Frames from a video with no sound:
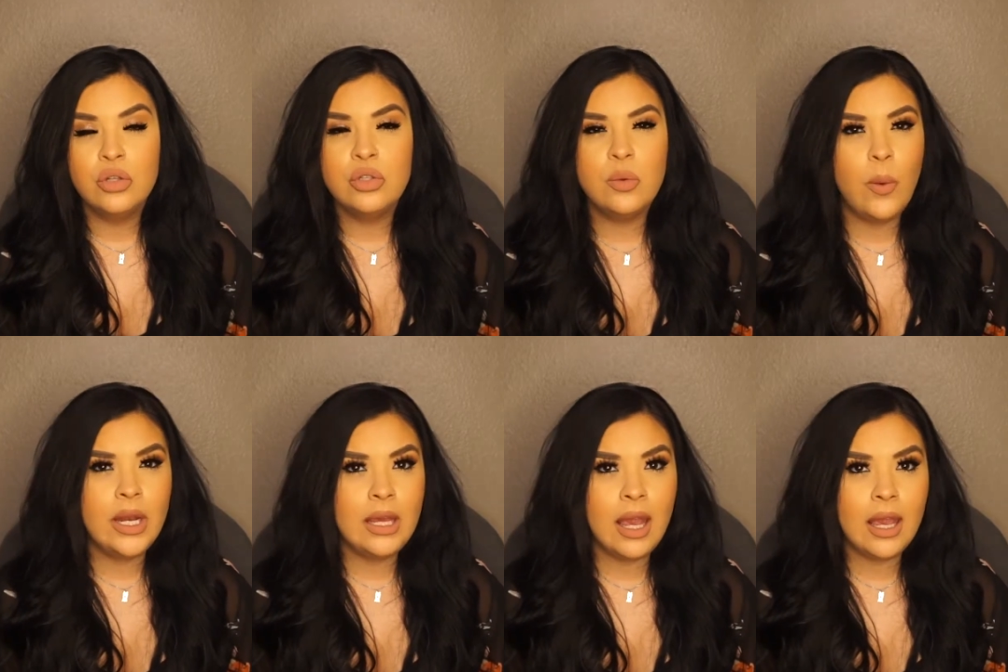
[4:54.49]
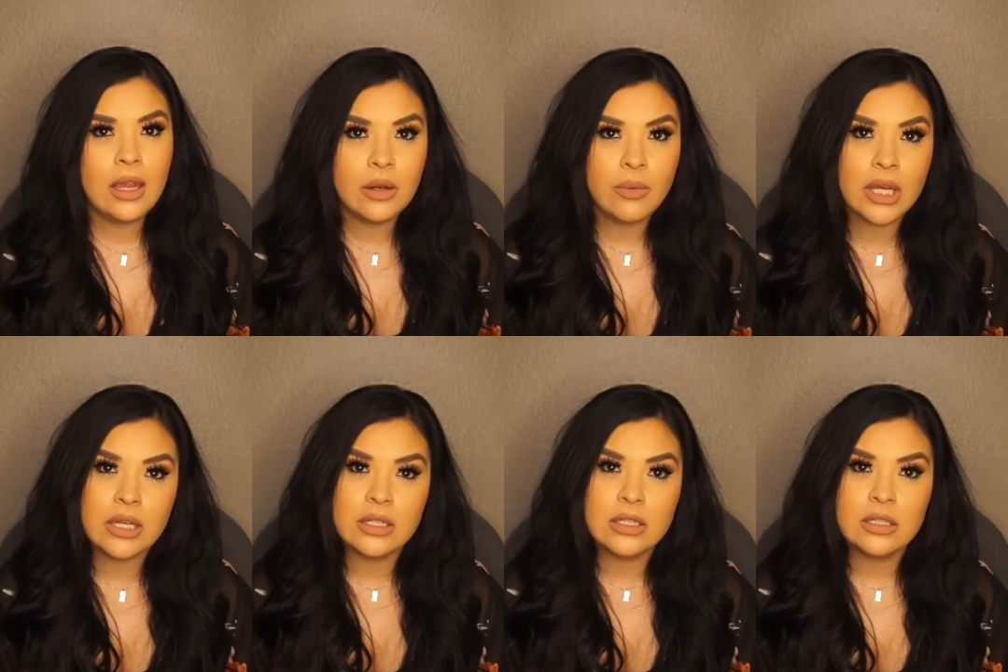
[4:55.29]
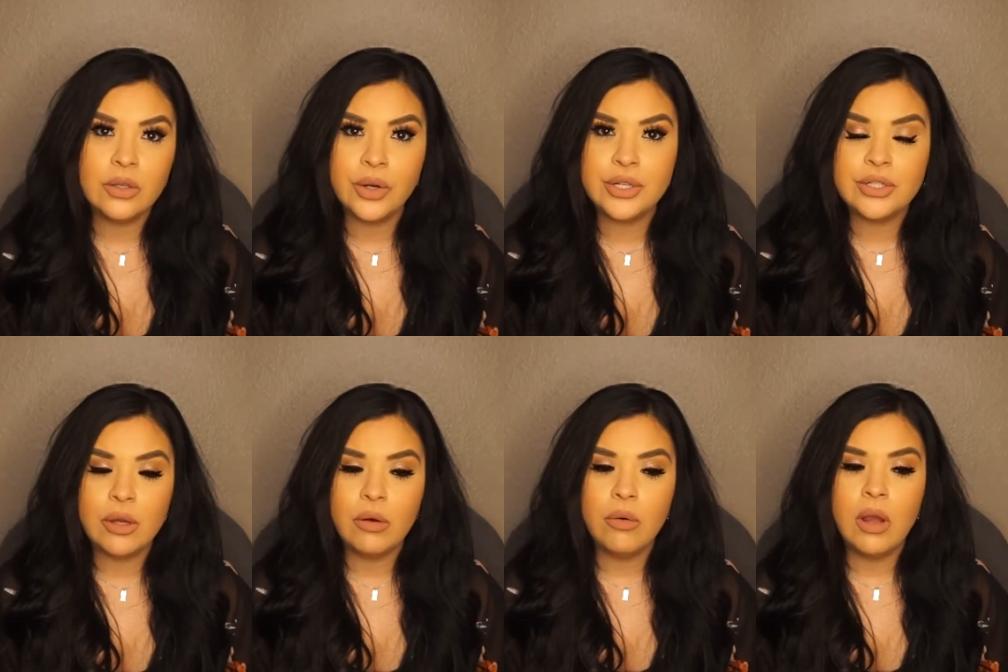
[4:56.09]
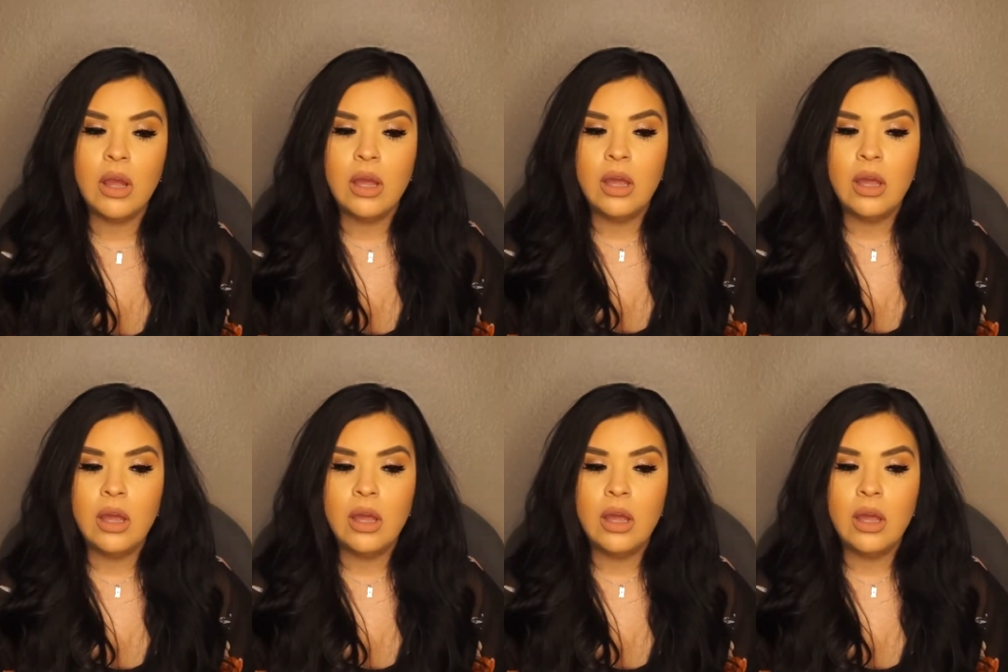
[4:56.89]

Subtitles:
28 weeks or so,